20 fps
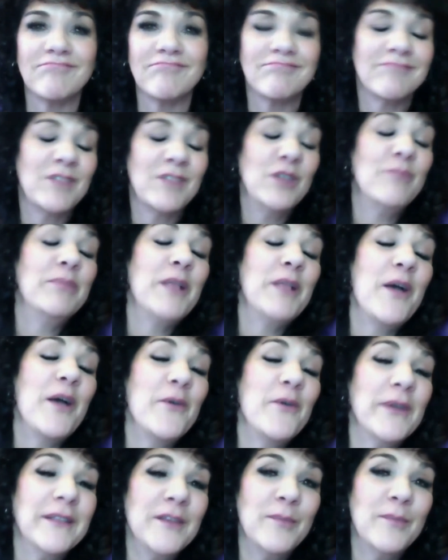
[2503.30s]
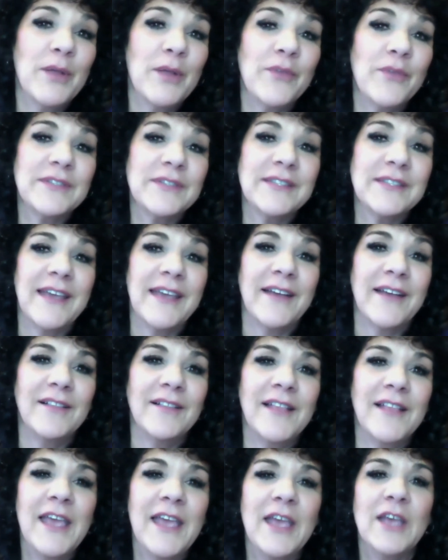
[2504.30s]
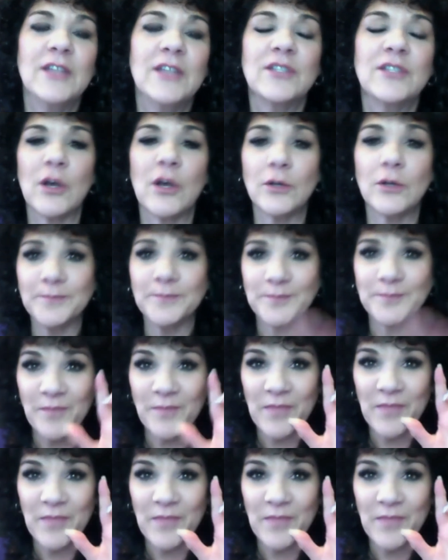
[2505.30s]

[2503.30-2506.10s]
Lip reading: You blow it, you blow the sail. So